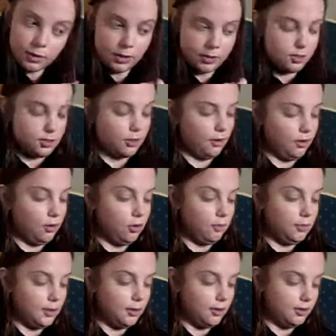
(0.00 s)
And just a little
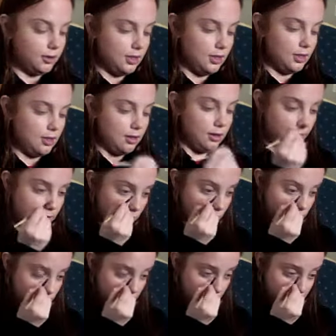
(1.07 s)
bit on the inner
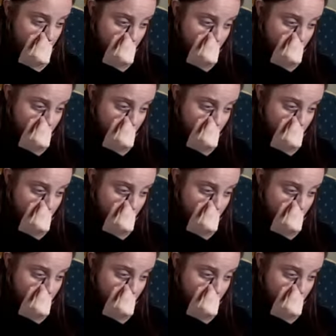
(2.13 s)
corner,